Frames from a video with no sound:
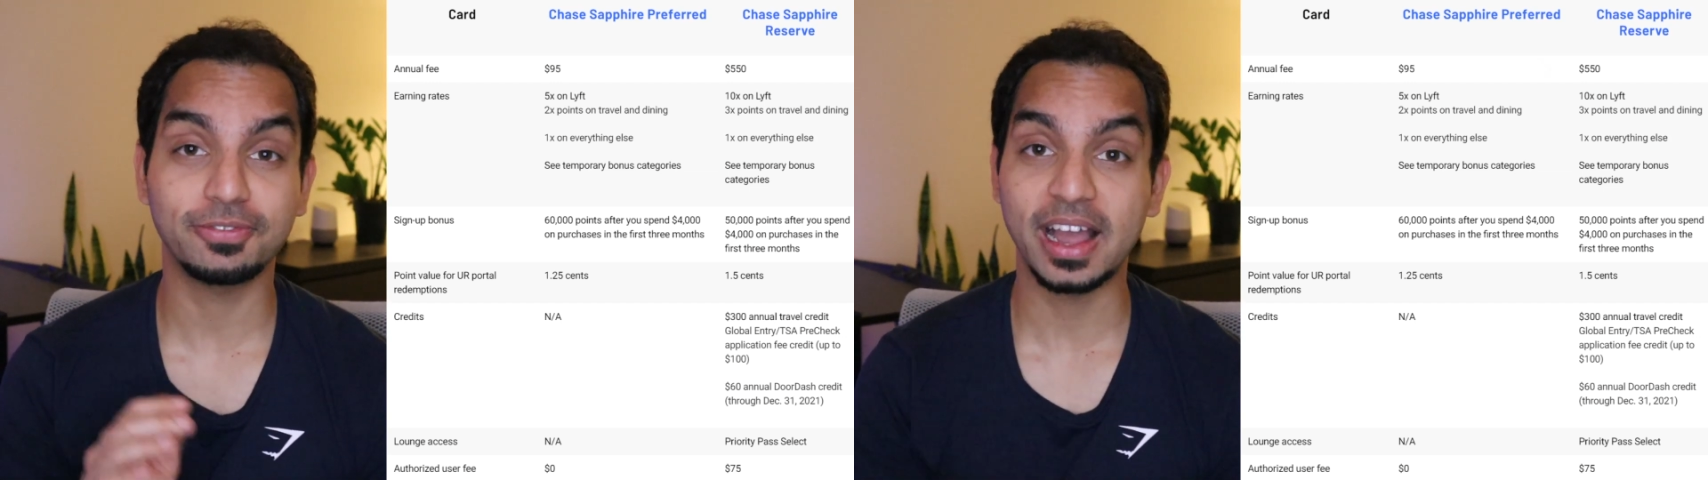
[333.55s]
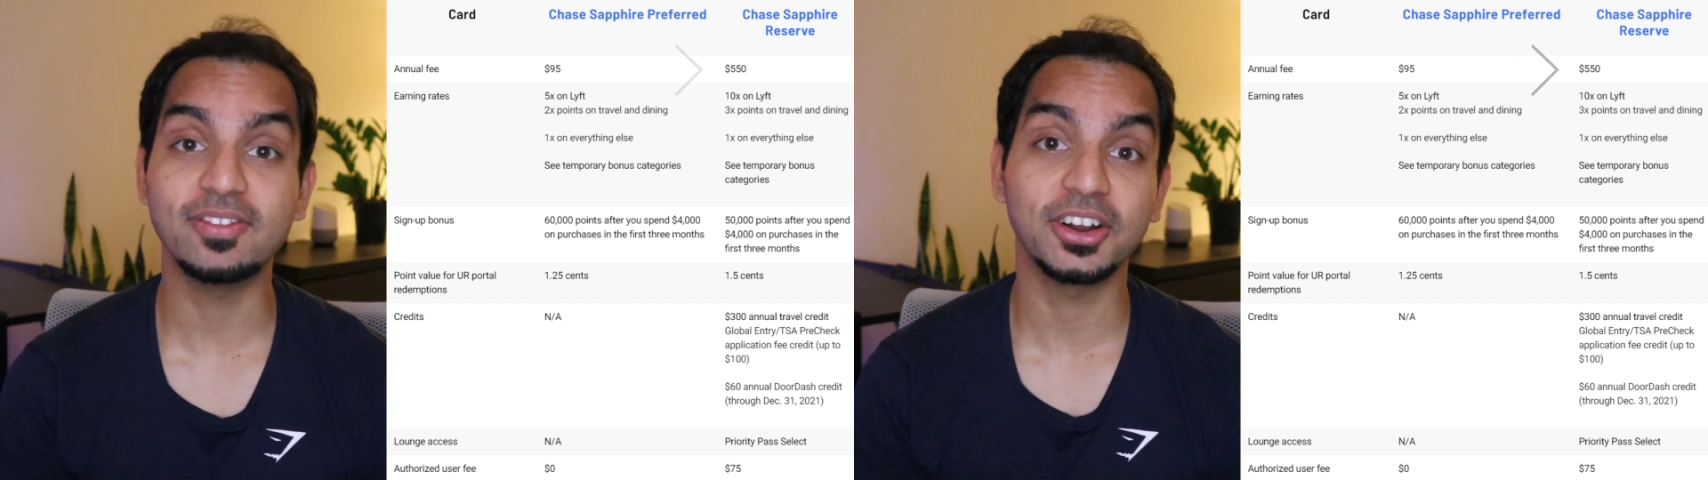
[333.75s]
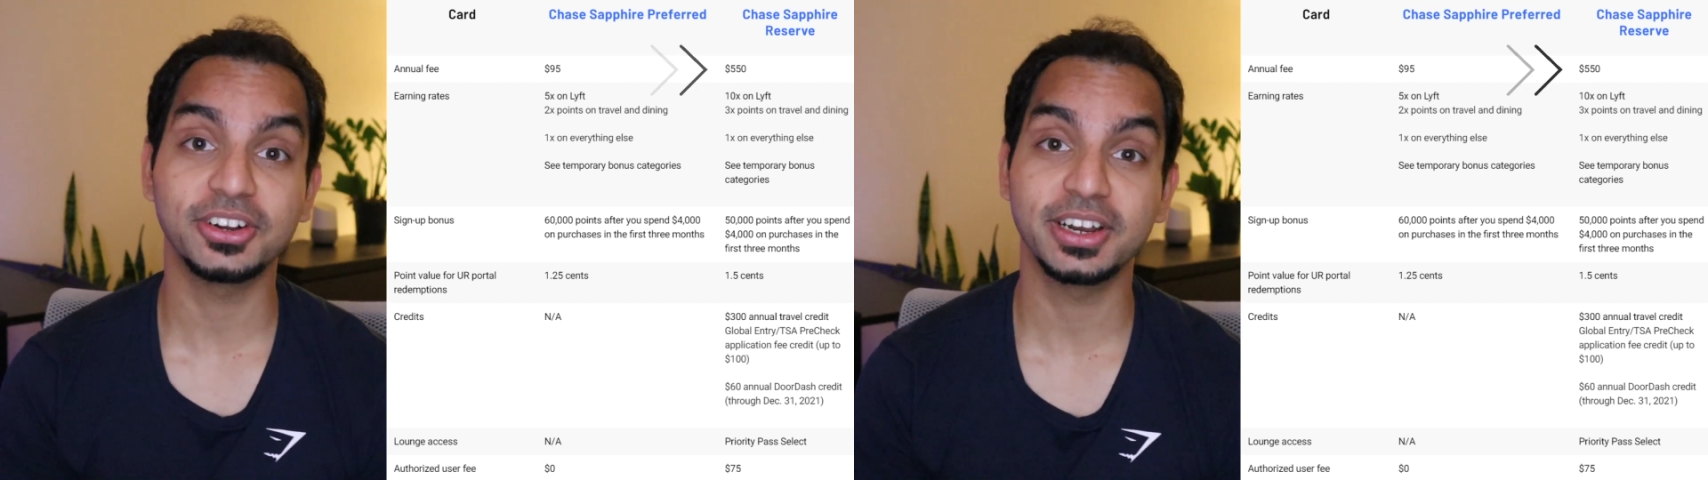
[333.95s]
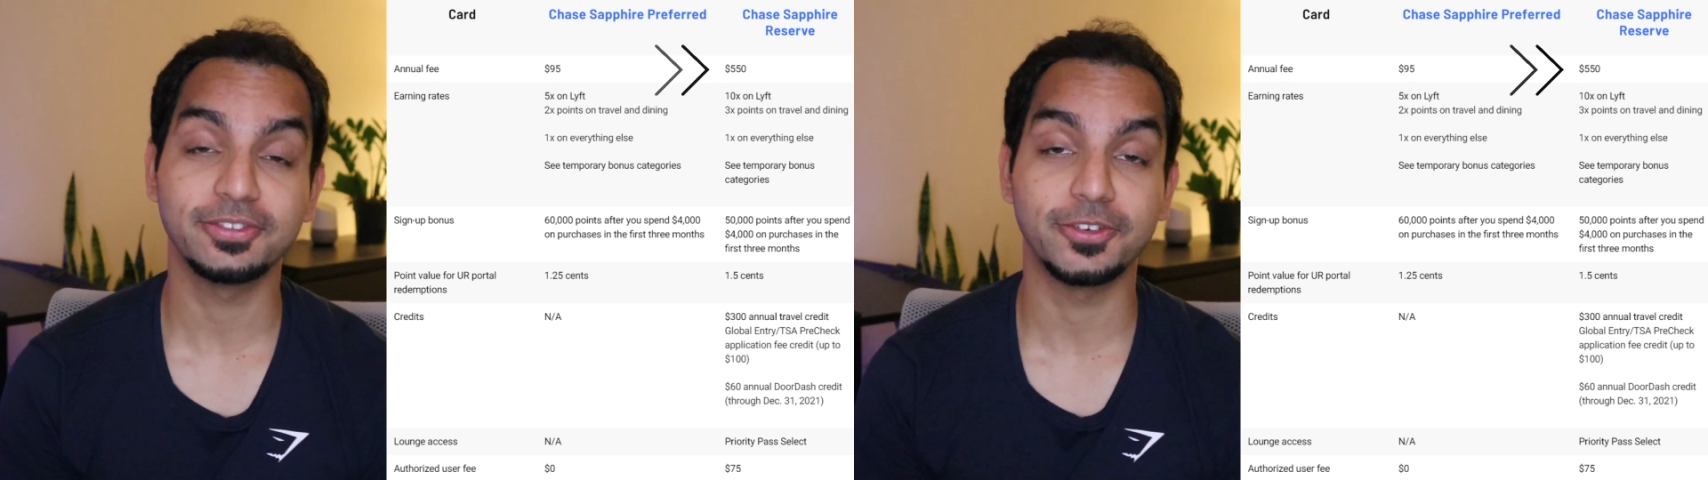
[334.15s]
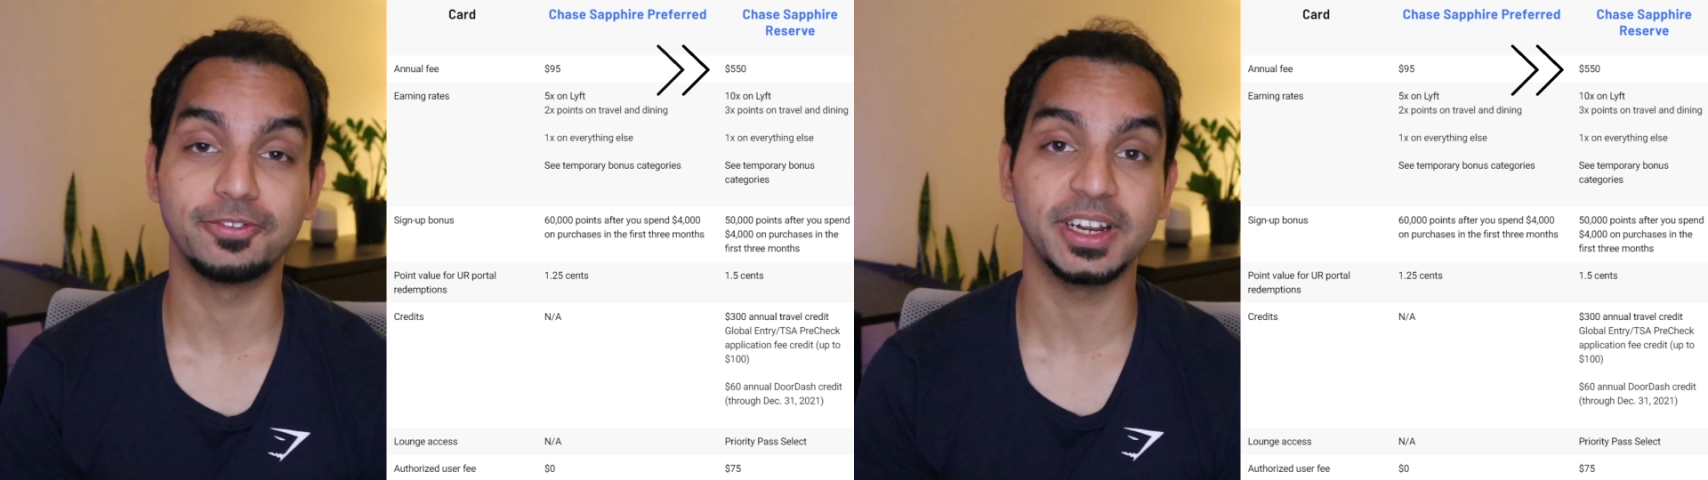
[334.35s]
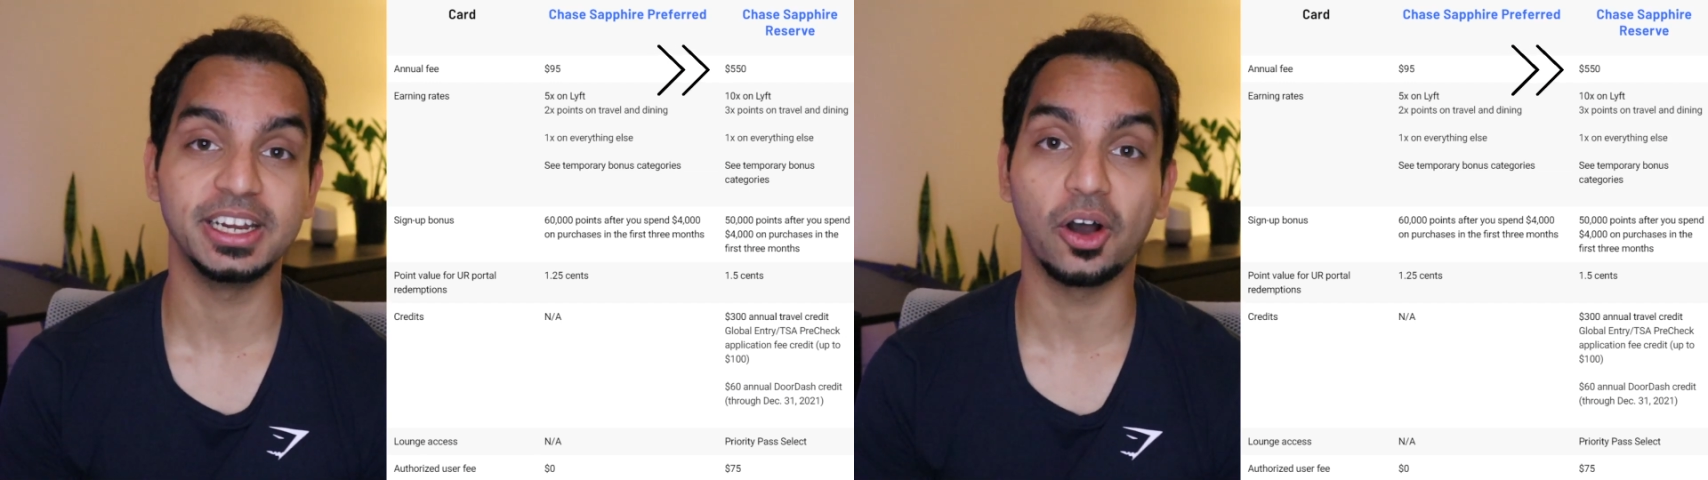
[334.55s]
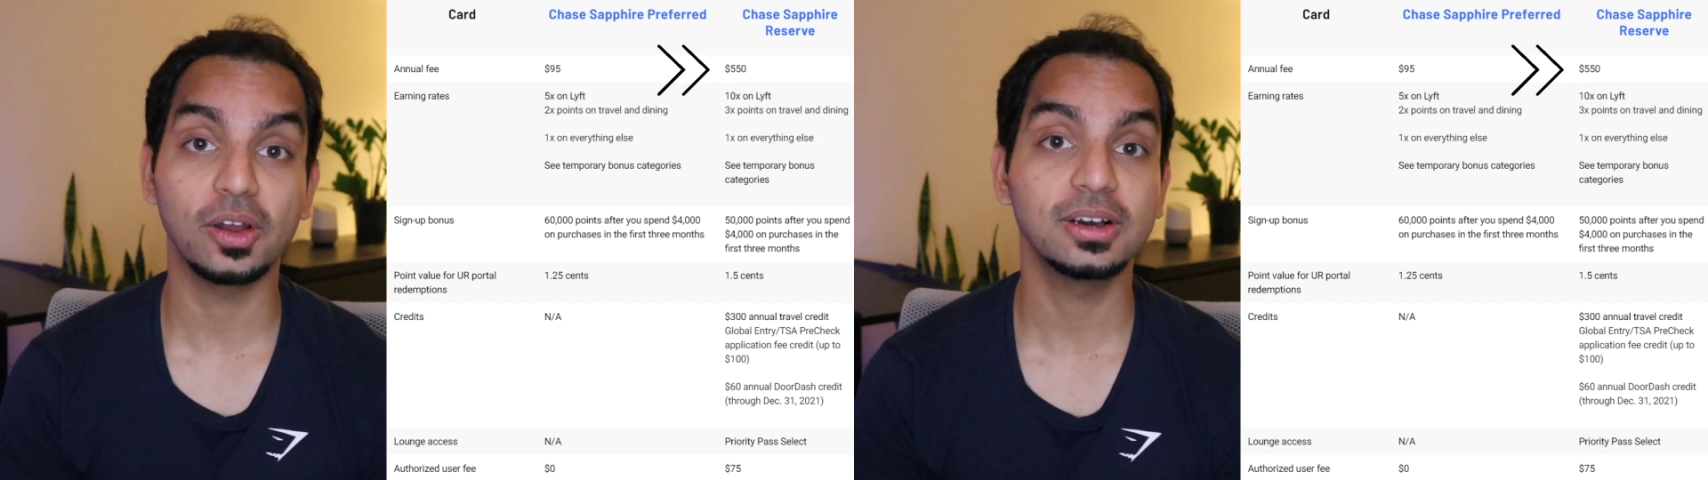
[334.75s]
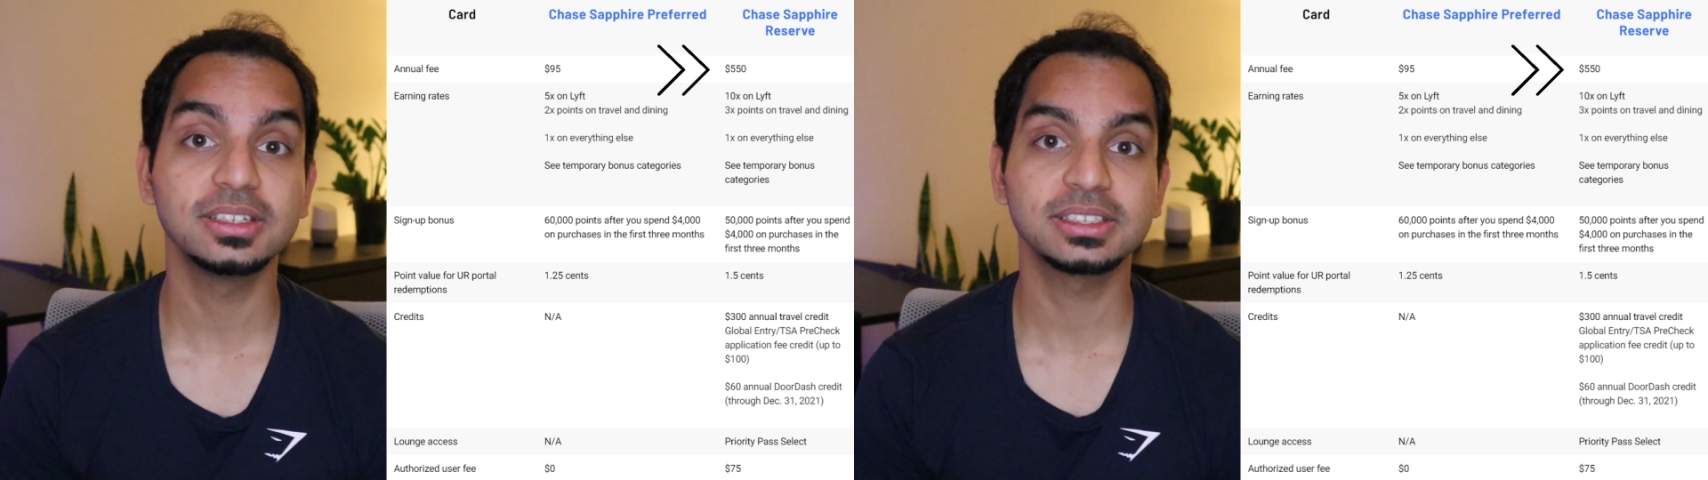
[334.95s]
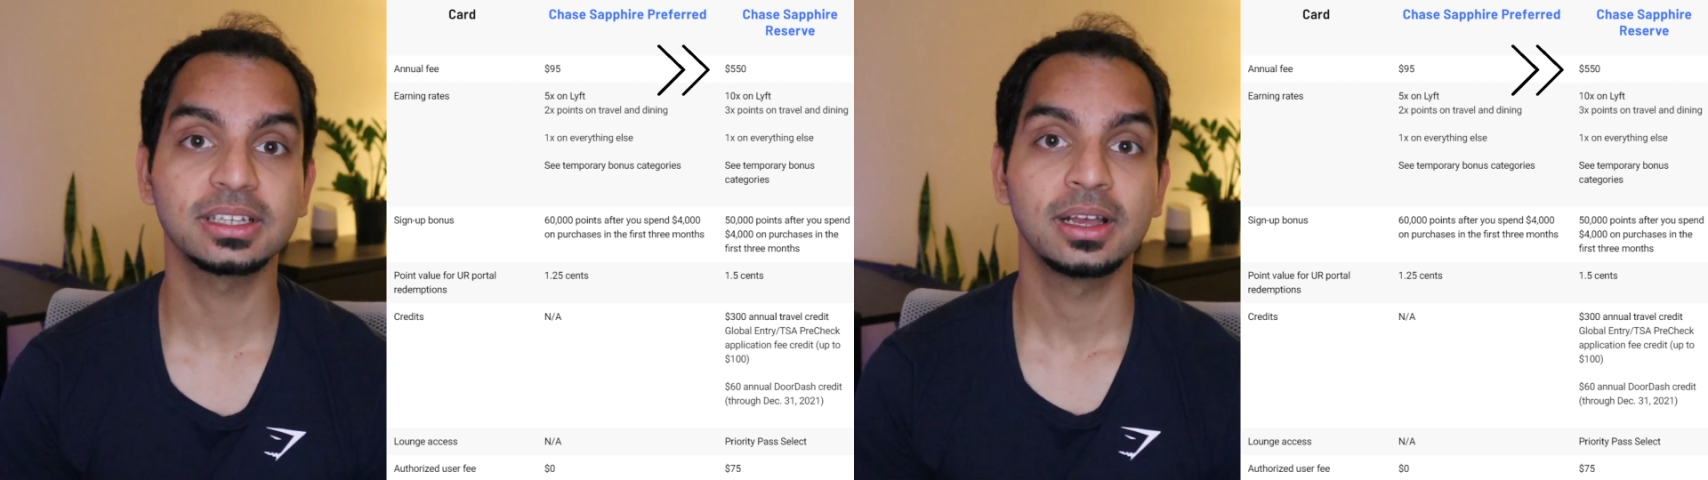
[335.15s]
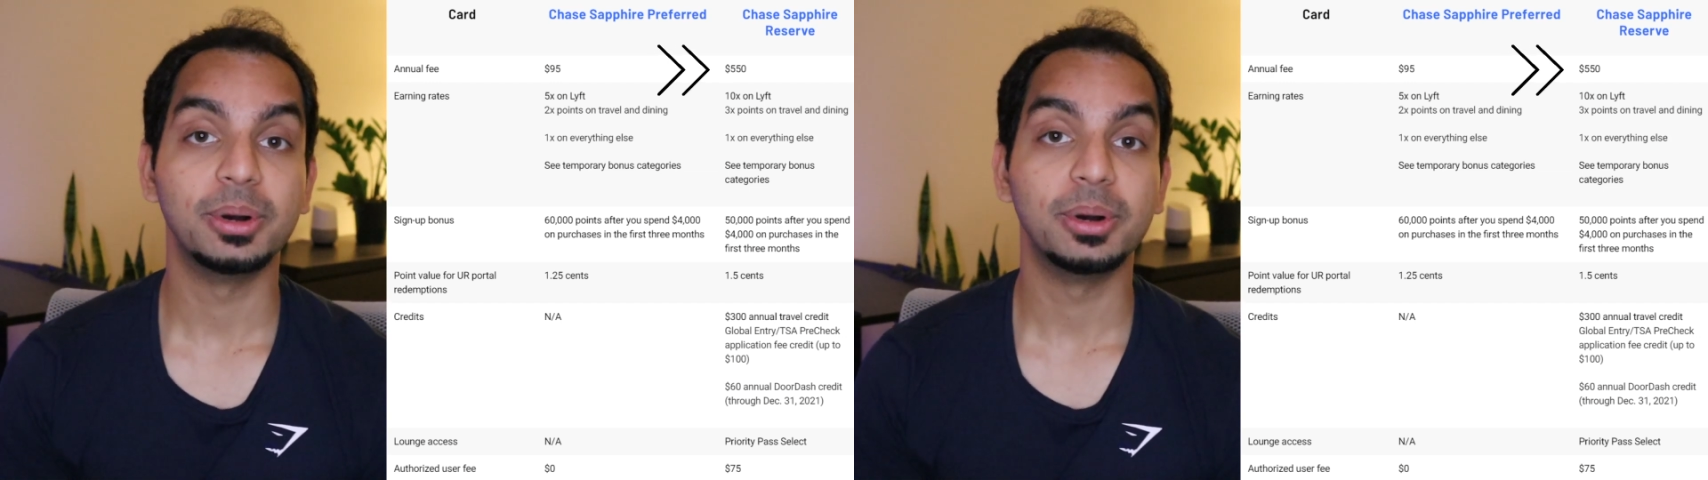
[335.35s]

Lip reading: $550,